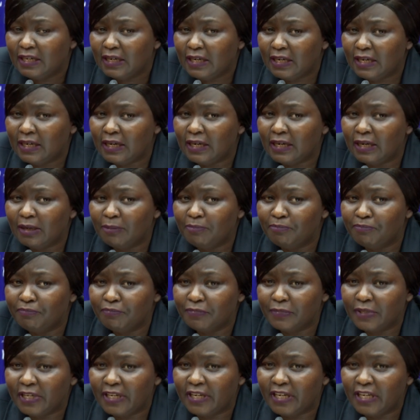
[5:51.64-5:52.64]

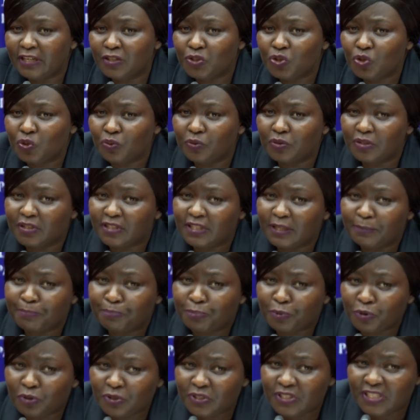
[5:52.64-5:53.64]
And so the
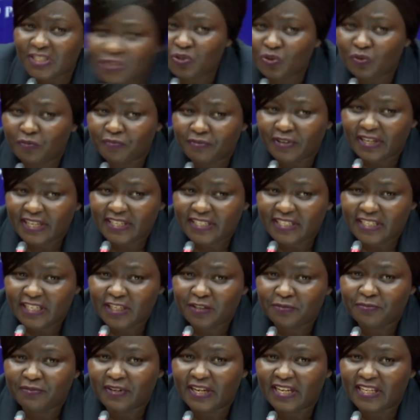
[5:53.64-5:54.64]
process of
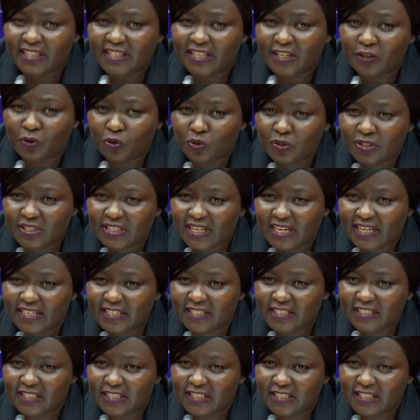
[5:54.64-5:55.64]
identifying the host
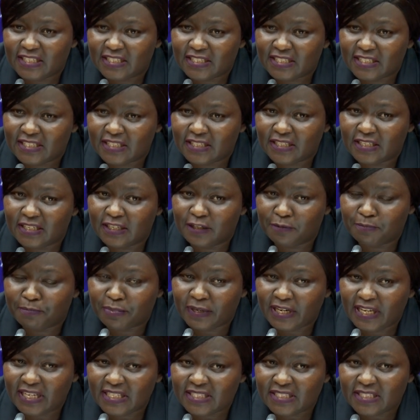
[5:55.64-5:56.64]
country is in
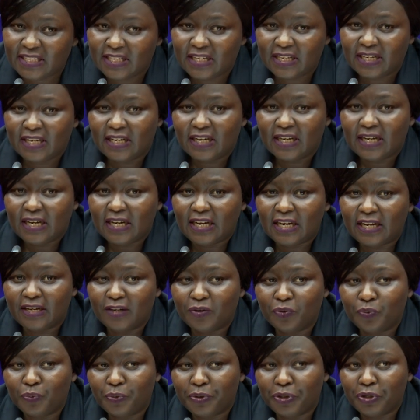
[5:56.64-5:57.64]
place,
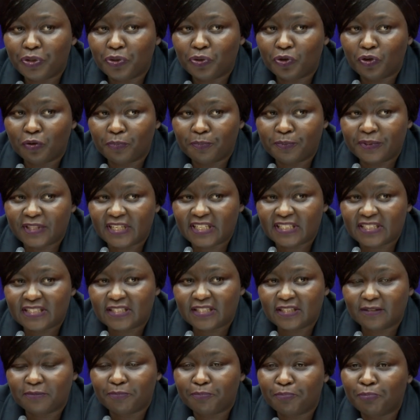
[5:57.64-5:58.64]
and we hope
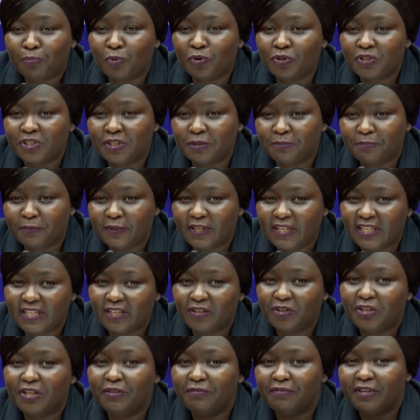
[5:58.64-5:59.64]
that
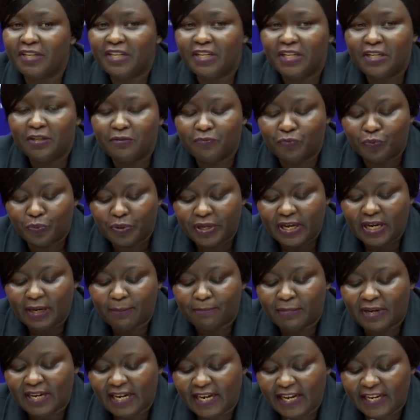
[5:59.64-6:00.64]
possibly, even if we are
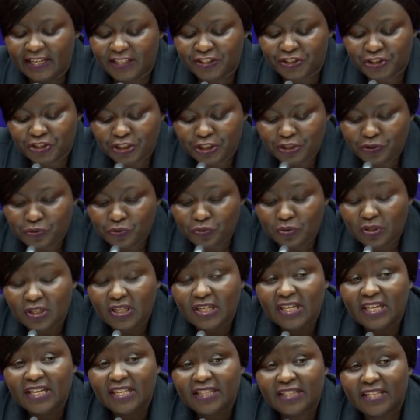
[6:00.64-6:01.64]
behind schedule,
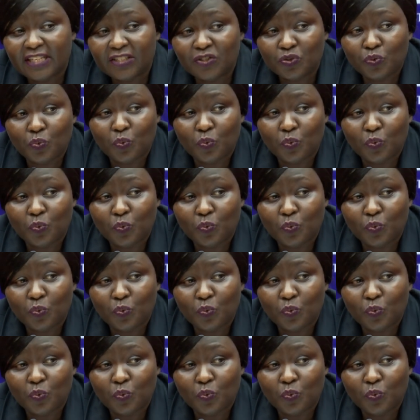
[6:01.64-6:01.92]
that